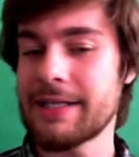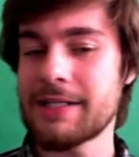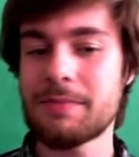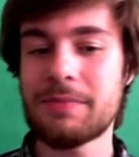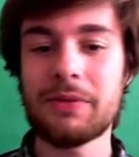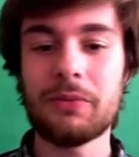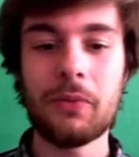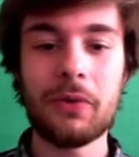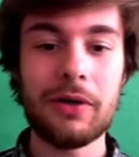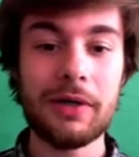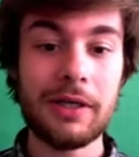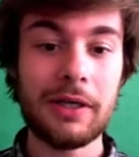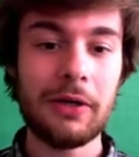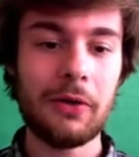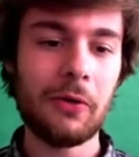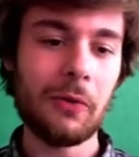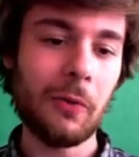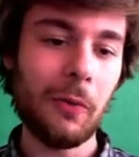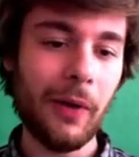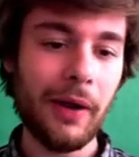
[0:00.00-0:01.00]
and it's been
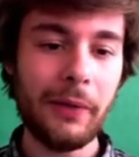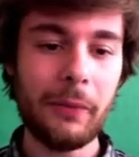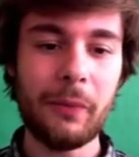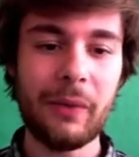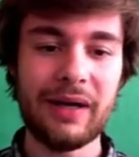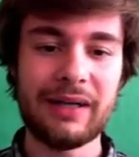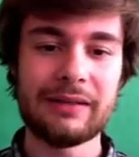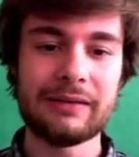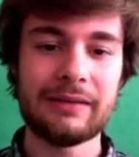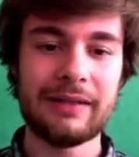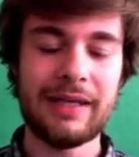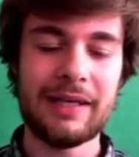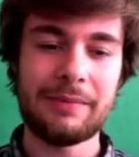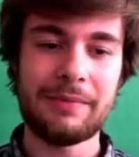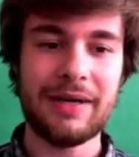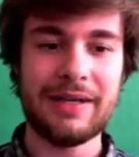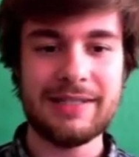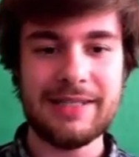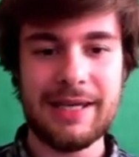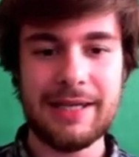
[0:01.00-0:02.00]
working quite well
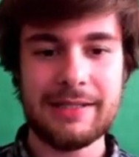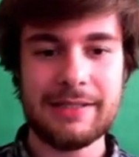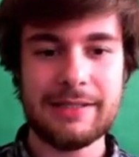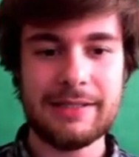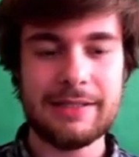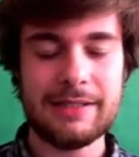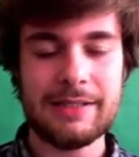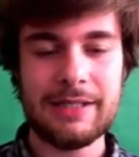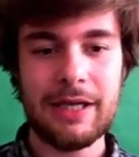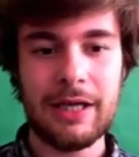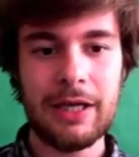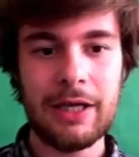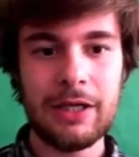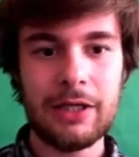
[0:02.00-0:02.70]
in my tests.